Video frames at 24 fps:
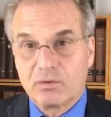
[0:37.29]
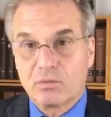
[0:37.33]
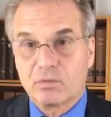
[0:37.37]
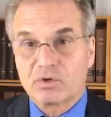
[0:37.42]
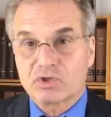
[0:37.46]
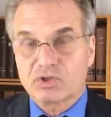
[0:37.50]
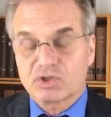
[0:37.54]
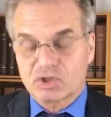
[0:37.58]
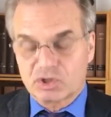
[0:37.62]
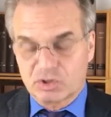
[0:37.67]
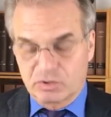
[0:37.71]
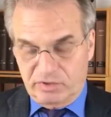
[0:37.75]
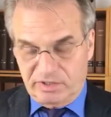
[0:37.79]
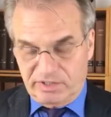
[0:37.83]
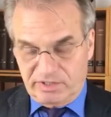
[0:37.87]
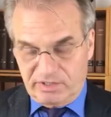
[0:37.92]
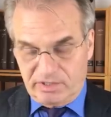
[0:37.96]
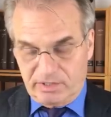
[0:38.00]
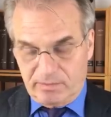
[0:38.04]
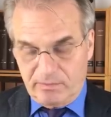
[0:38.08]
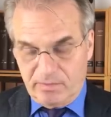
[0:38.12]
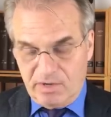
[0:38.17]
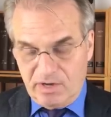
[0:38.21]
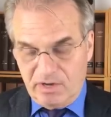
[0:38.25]
We're suing
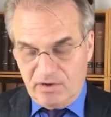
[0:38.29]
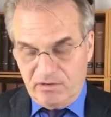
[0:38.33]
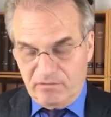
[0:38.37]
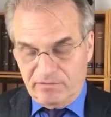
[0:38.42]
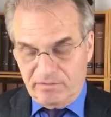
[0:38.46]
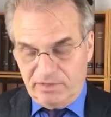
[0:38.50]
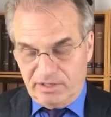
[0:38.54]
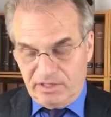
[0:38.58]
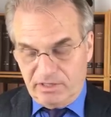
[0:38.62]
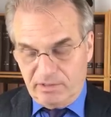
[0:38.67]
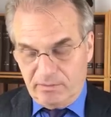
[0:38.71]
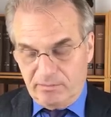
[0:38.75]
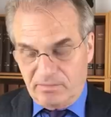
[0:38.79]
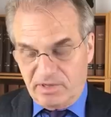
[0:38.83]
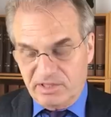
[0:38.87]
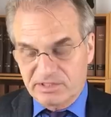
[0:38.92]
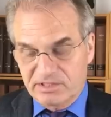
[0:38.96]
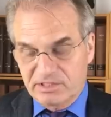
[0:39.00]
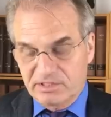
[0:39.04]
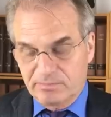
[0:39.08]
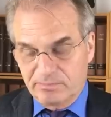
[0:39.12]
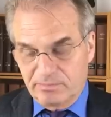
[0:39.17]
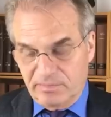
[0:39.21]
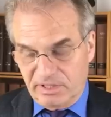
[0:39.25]
them in a
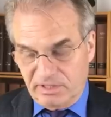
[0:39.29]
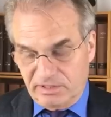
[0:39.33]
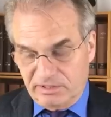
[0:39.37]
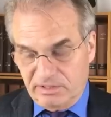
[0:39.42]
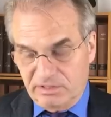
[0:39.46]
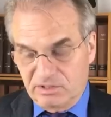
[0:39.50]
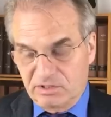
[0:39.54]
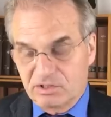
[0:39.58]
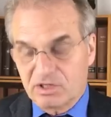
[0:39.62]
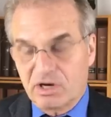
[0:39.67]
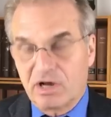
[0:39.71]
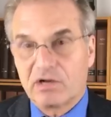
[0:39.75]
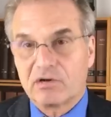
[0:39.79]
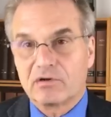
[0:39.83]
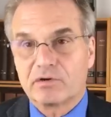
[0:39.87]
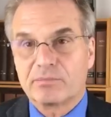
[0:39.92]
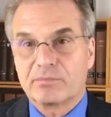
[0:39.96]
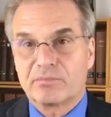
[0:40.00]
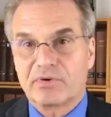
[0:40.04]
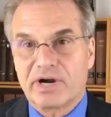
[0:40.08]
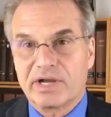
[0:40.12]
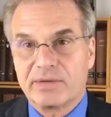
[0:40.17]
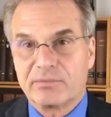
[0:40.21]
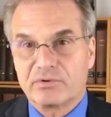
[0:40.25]
multi-million-dollar
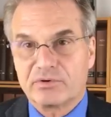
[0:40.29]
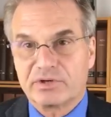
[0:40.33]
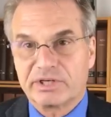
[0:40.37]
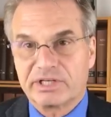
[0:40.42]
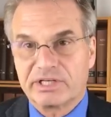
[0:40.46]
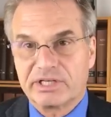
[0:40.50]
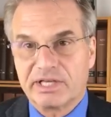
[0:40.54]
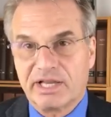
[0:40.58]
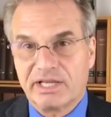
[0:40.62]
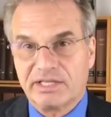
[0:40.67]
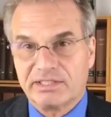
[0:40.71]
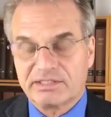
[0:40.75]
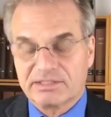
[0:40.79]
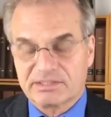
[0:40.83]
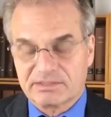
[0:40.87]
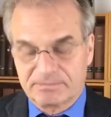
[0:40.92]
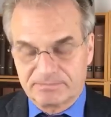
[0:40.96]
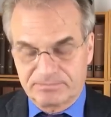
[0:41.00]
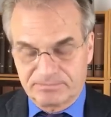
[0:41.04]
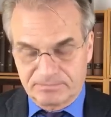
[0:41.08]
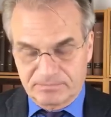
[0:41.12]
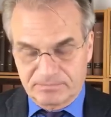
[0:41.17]
bribery case.